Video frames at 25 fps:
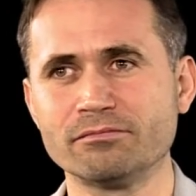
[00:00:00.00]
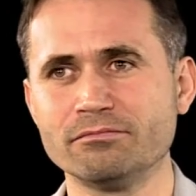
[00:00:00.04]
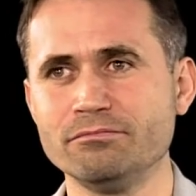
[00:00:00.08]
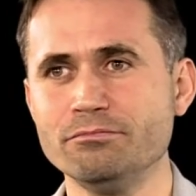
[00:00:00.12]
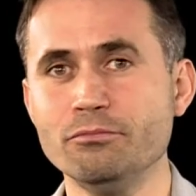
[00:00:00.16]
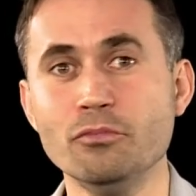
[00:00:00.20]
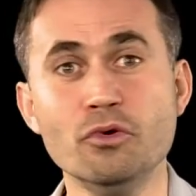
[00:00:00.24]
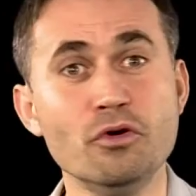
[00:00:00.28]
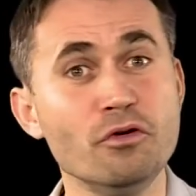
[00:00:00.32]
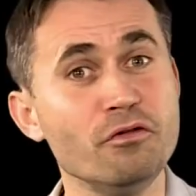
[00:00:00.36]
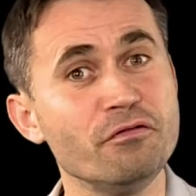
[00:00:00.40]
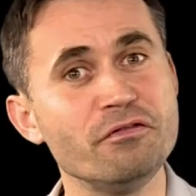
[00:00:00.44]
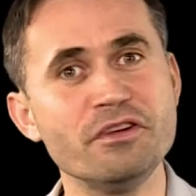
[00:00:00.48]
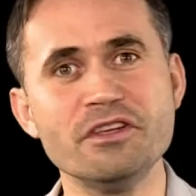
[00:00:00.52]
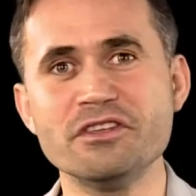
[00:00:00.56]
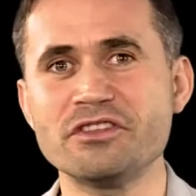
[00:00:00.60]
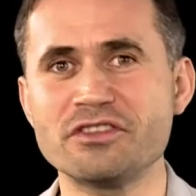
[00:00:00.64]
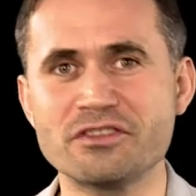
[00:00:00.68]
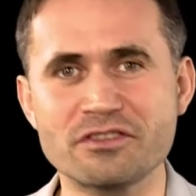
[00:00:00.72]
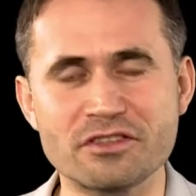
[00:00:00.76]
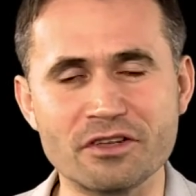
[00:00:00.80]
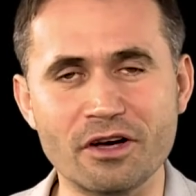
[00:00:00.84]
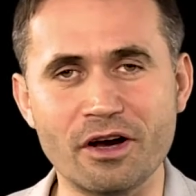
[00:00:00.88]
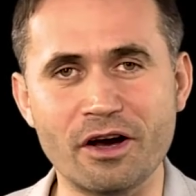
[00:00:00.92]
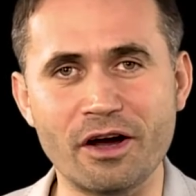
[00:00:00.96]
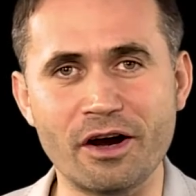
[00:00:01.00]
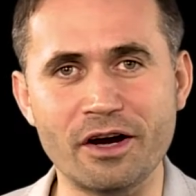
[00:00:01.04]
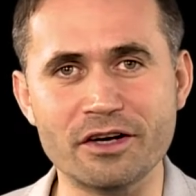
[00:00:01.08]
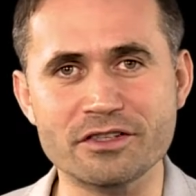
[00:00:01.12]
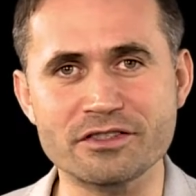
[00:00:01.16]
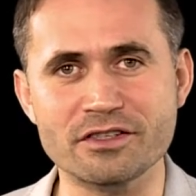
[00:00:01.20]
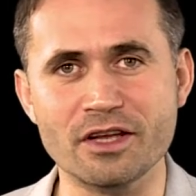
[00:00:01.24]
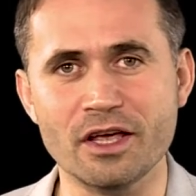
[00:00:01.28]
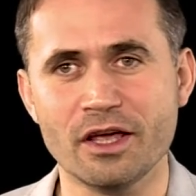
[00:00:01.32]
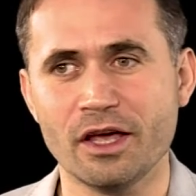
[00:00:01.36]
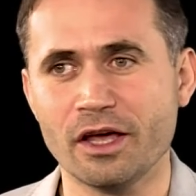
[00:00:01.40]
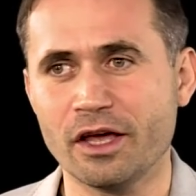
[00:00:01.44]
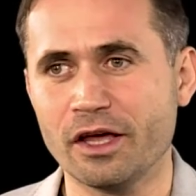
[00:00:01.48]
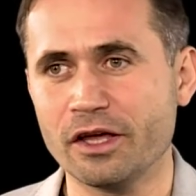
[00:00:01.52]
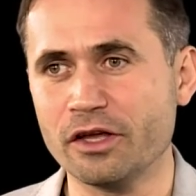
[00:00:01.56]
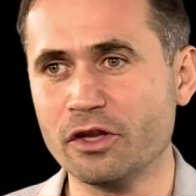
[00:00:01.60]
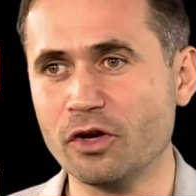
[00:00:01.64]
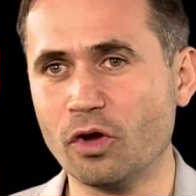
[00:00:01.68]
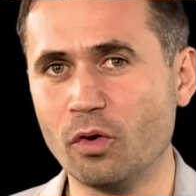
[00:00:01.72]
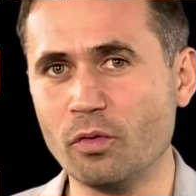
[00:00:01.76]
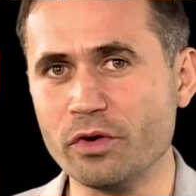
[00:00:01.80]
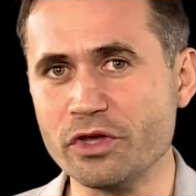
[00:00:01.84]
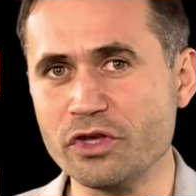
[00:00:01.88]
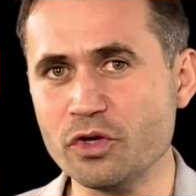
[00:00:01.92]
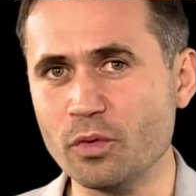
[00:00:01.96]
movie stars. You
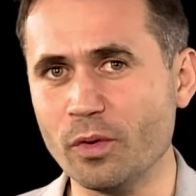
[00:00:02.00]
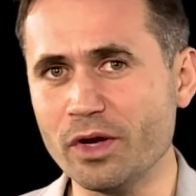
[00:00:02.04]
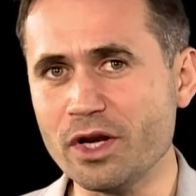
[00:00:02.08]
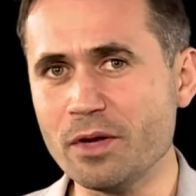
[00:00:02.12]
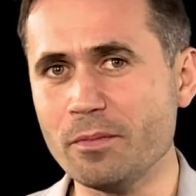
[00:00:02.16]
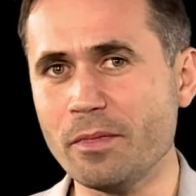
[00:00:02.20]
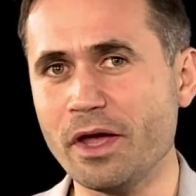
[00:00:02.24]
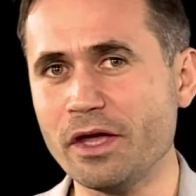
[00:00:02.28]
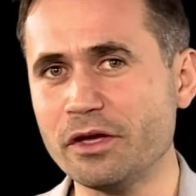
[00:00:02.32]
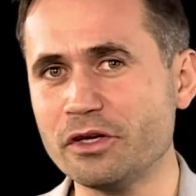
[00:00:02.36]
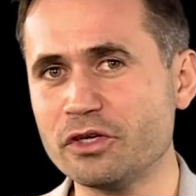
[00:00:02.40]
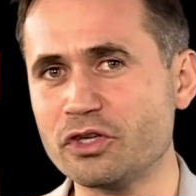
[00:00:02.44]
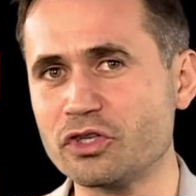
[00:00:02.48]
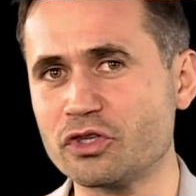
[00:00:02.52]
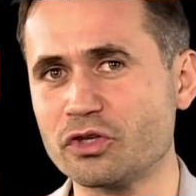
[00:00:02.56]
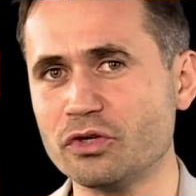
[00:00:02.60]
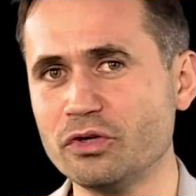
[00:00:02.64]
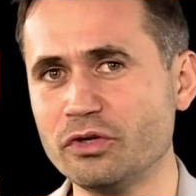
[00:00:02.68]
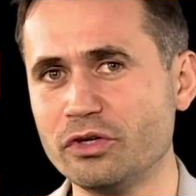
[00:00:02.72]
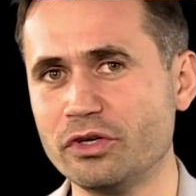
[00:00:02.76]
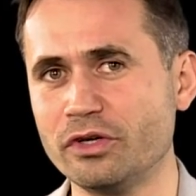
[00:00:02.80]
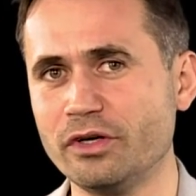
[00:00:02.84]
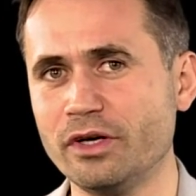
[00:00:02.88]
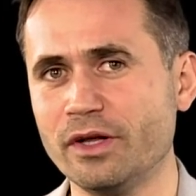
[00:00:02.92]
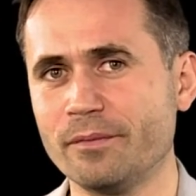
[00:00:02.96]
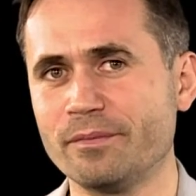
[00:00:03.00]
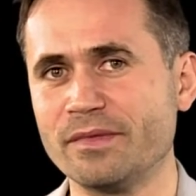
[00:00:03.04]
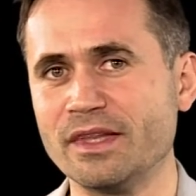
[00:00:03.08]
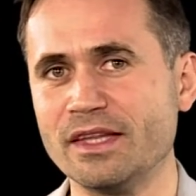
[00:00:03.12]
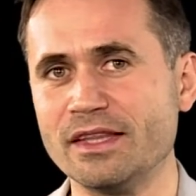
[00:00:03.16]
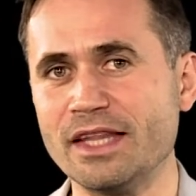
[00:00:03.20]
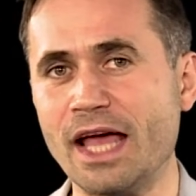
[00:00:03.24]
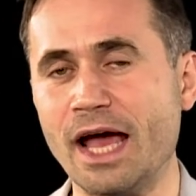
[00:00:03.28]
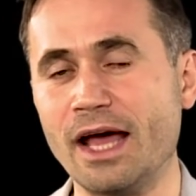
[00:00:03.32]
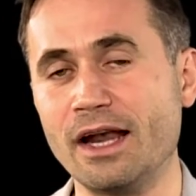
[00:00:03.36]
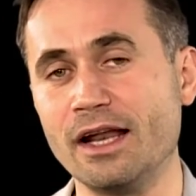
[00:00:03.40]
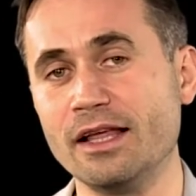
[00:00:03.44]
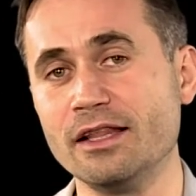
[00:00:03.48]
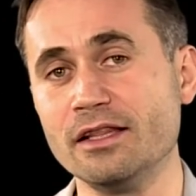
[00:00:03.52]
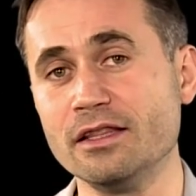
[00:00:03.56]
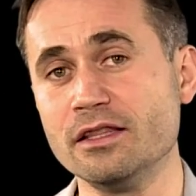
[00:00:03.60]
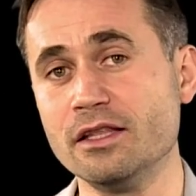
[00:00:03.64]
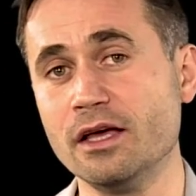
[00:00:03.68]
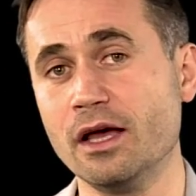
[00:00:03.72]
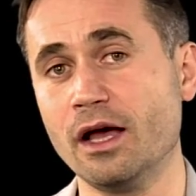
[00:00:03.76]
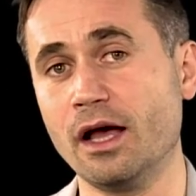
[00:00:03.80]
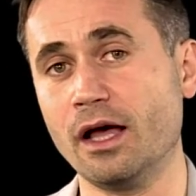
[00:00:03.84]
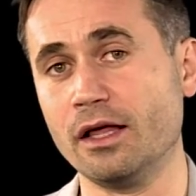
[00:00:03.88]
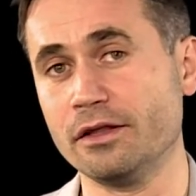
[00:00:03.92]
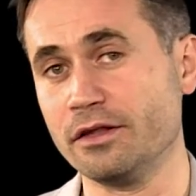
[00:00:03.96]
know, you want to make sure that
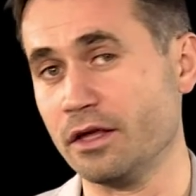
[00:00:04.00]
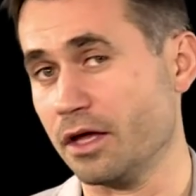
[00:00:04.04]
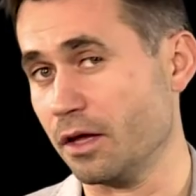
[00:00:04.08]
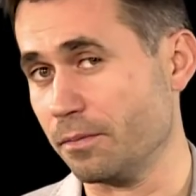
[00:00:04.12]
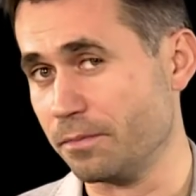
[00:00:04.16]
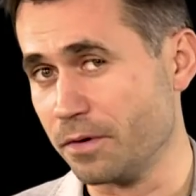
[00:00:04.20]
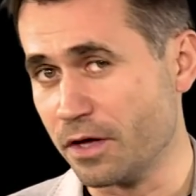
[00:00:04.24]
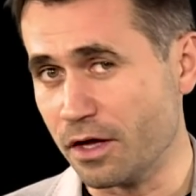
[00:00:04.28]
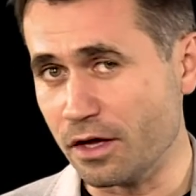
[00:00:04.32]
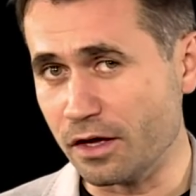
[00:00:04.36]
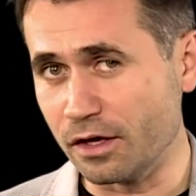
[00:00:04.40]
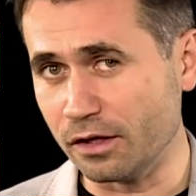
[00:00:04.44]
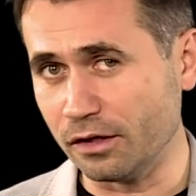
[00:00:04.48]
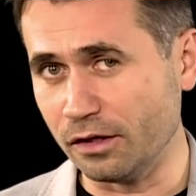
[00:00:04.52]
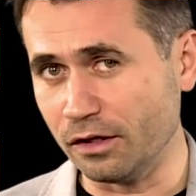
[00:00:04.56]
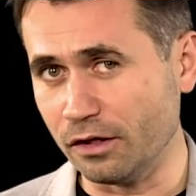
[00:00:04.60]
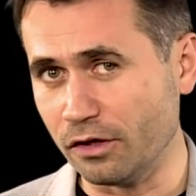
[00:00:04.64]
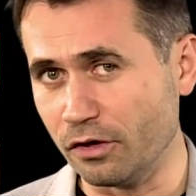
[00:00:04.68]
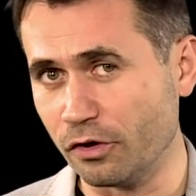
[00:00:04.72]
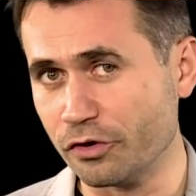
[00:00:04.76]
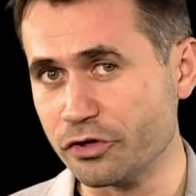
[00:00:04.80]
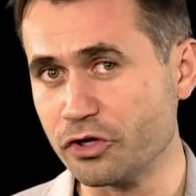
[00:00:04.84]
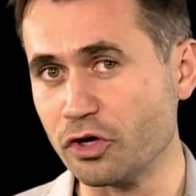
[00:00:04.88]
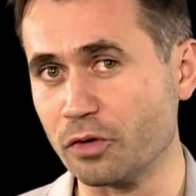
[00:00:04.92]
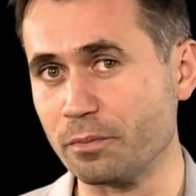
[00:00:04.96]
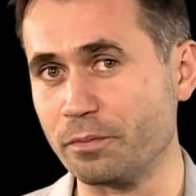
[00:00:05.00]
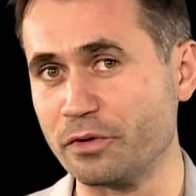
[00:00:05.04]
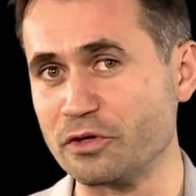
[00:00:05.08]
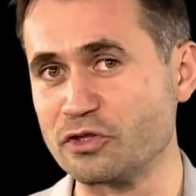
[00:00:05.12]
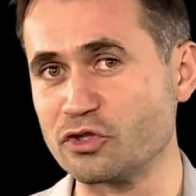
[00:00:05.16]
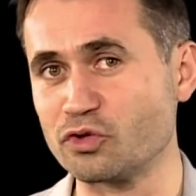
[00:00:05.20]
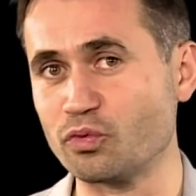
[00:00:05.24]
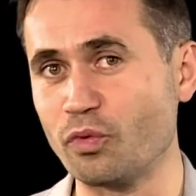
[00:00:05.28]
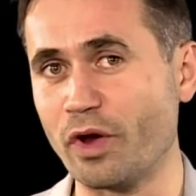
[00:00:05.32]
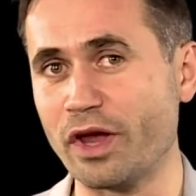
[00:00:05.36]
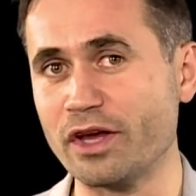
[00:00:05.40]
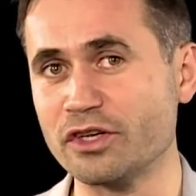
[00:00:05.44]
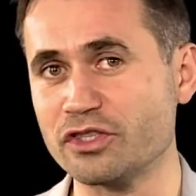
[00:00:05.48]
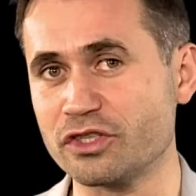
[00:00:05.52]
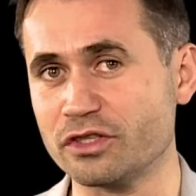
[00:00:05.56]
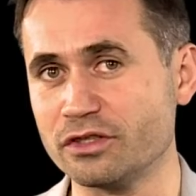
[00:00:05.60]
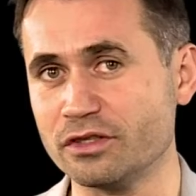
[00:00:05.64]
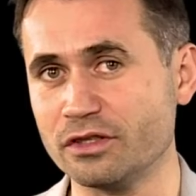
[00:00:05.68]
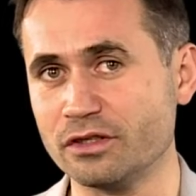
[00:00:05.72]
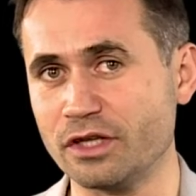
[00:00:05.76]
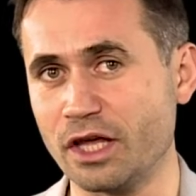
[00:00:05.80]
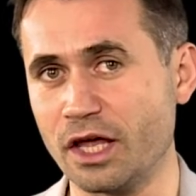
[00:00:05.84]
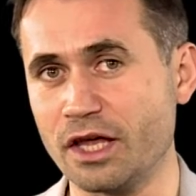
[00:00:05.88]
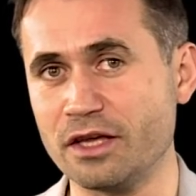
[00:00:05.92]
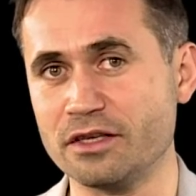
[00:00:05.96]
the appeal or your
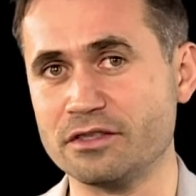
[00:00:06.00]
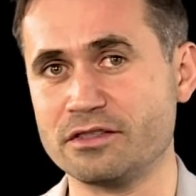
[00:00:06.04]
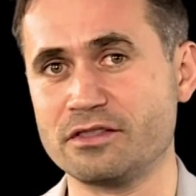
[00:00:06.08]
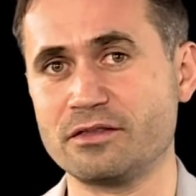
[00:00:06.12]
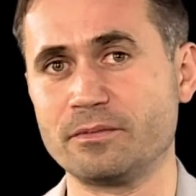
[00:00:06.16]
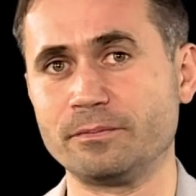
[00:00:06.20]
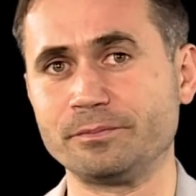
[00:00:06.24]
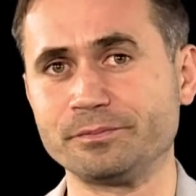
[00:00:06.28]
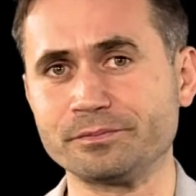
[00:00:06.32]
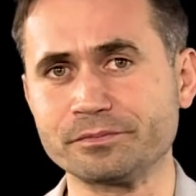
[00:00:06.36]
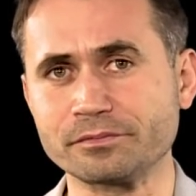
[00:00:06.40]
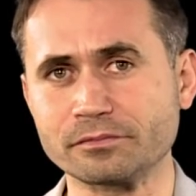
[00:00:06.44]
persuasion is